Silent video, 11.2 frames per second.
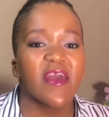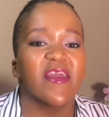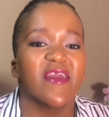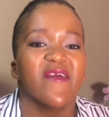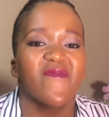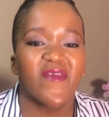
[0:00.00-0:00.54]

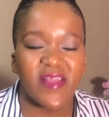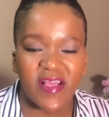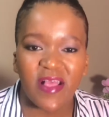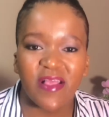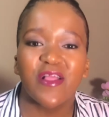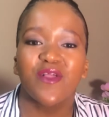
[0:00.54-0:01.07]
If He
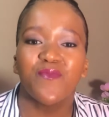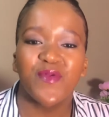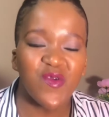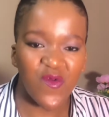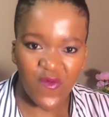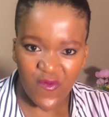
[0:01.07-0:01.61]
says He'll be
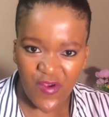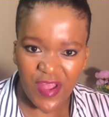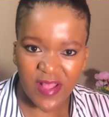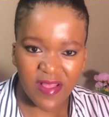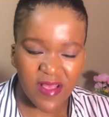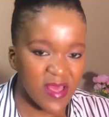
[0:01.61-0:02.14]
your
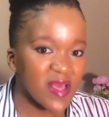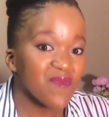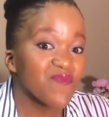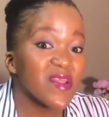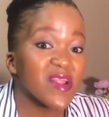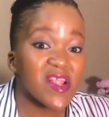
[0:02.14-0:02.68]
friend,
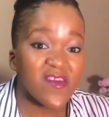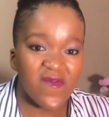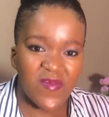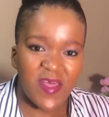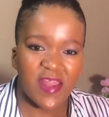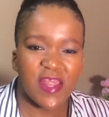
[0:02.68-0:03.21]
believe that